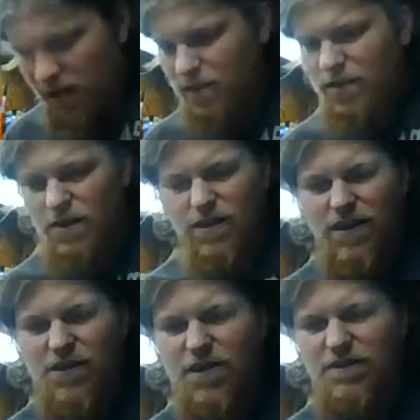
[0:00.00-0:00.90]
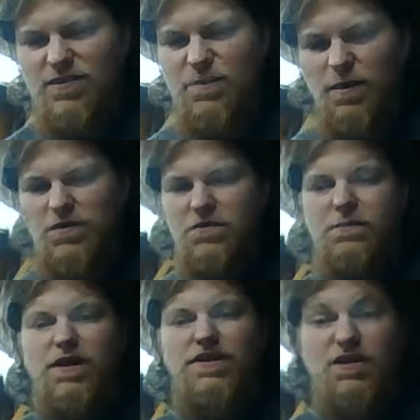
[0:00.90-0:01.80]
when all the aircraft it's supposed to
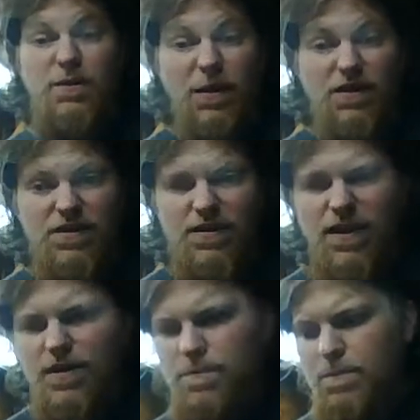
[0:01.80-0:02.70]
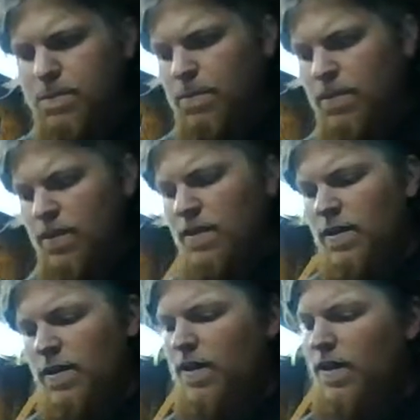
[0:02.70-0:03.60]
replace are better than it.
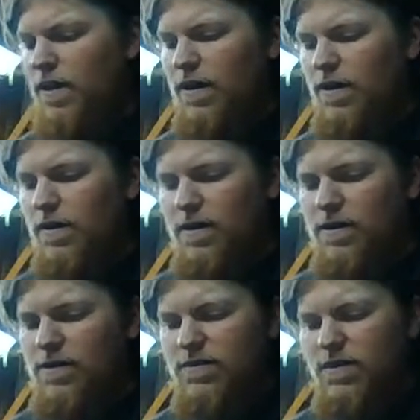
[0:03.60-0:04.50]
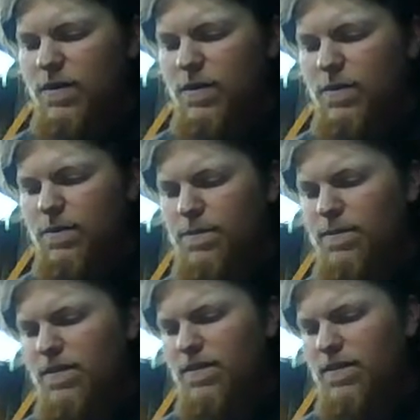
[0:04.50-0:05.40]
Okay, so
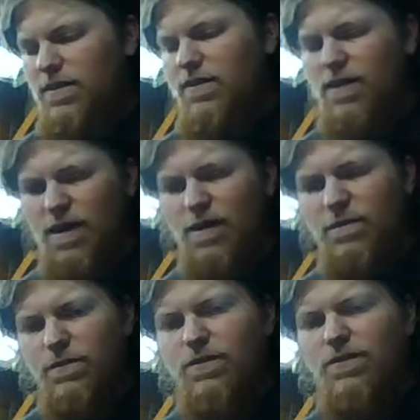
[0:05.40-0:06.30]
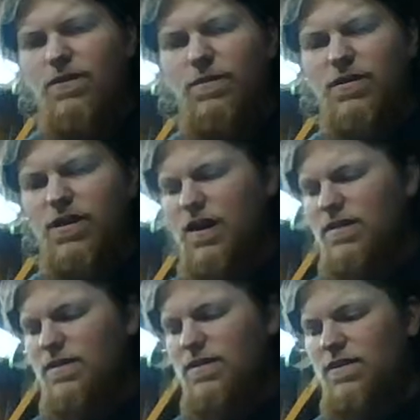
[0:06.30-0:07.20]
yeah, we're
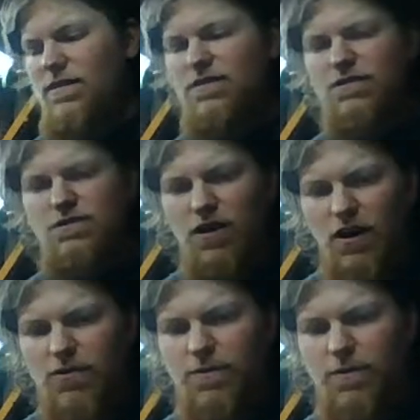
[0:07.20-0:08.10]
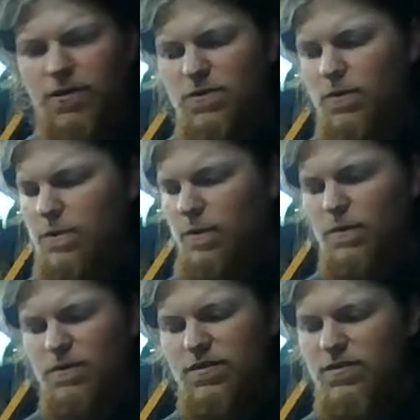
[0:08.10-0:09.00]
not as strong as we once were,
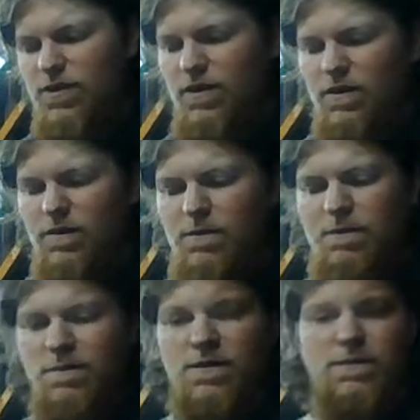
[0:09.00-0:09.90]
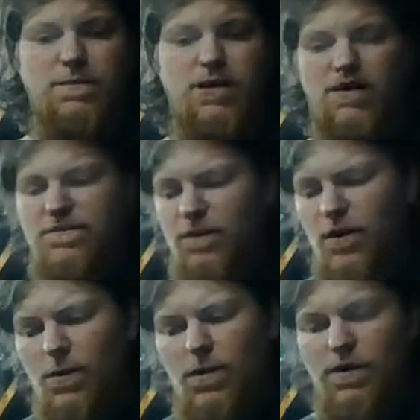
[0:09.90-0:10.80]
but we're still by
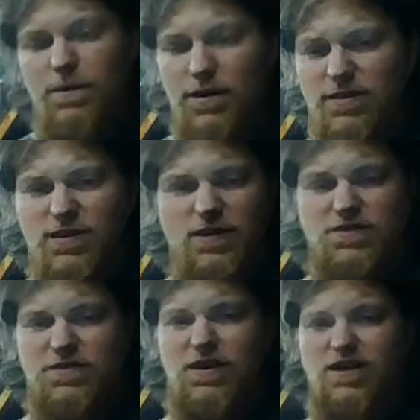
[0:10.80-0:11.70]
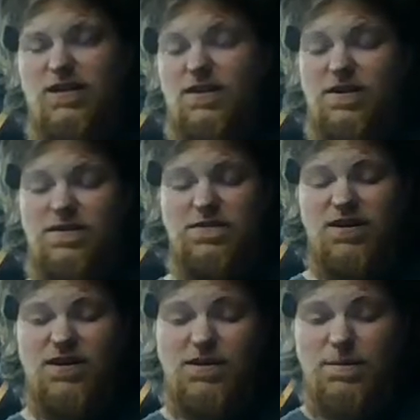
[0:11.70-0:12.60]
far one of the best countries out there, if
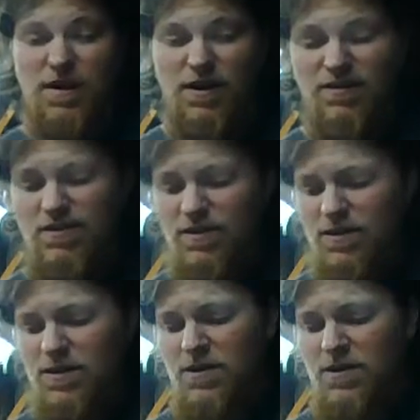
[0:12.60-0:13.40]
not the best.